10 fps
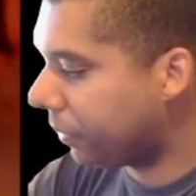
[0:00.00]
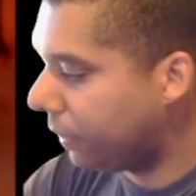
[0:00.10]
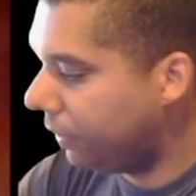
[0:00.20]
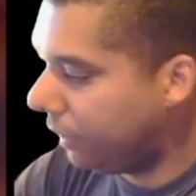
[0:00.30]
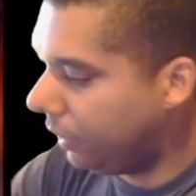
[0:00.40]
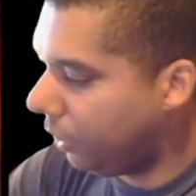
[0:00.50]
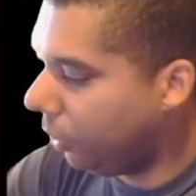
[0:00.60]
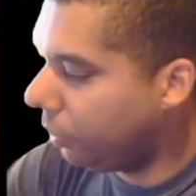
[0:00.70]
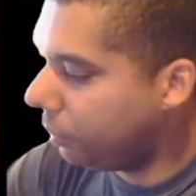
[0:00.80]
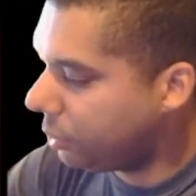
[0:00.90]
Then the
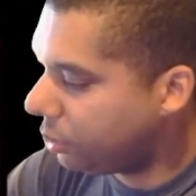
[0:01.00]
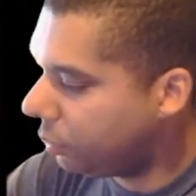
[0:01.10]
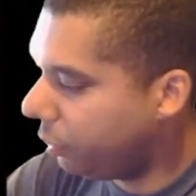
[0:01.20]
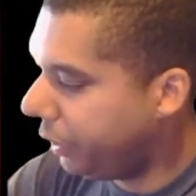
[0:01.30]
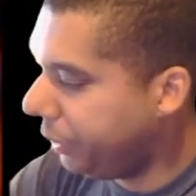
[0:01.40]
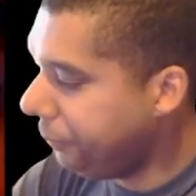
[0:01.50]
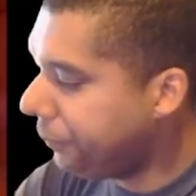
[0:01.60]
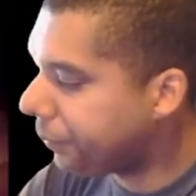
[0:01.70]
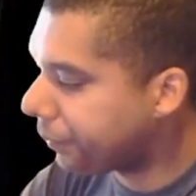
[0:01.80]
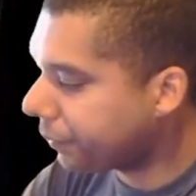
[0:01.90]
Artemis story,
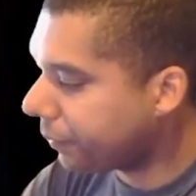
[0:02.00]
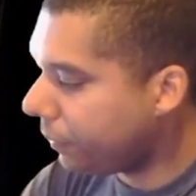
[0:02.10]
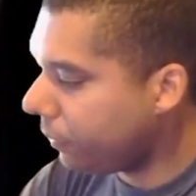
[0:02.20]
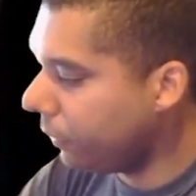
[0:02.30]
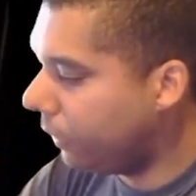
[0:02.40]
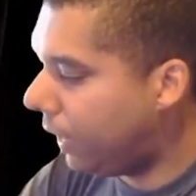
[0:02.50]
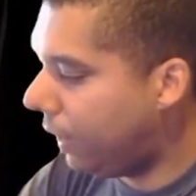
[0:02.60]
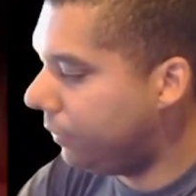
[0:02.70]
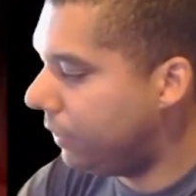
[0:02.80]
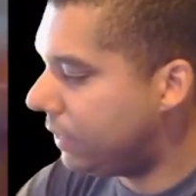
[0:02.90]

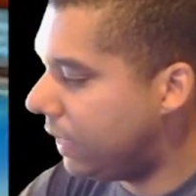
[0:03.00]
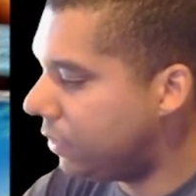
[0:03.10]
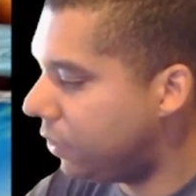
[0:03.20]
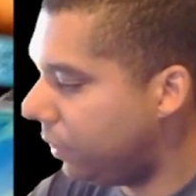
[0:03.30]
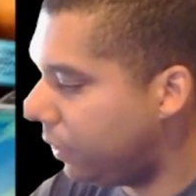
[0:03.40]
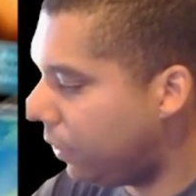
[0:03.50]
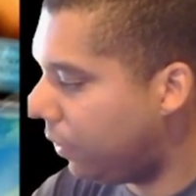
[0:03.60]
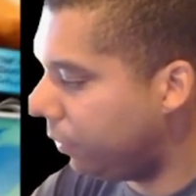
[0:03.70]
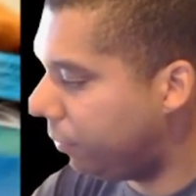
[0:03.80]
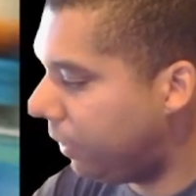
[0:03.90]
out in the desert,
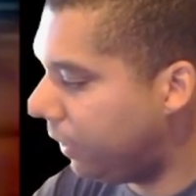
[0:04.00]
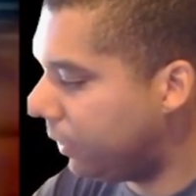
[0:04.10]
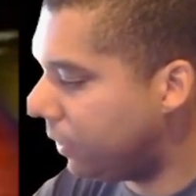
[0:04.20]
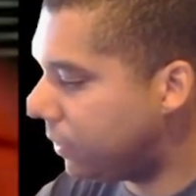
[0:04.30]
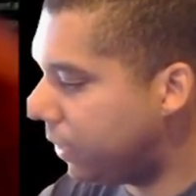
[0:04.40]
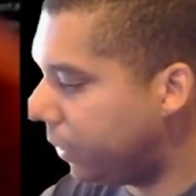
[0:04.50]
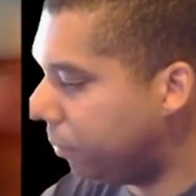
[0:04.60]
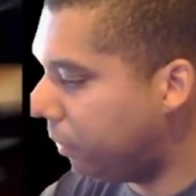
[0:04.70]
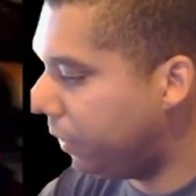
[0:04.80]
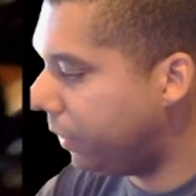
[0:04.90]
all the fighting that's taking
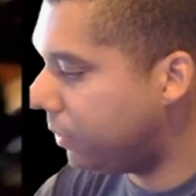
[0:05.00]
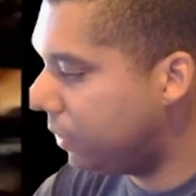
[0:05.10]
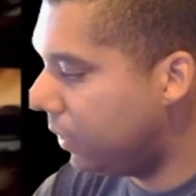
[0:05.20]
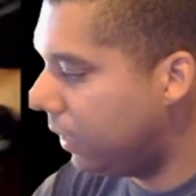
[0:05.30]
place.